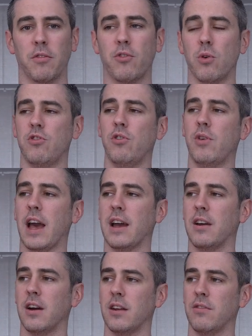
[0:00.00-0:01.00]
Of course, you
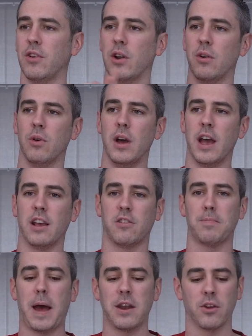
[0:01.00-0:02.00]
can
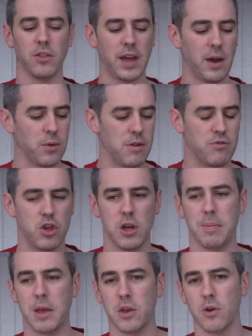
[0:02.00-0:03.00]
expand on that with
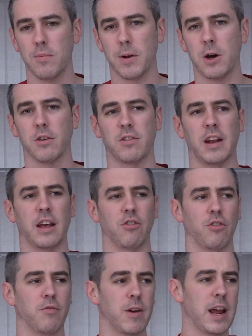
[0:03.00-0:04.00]
GPU blocks and extra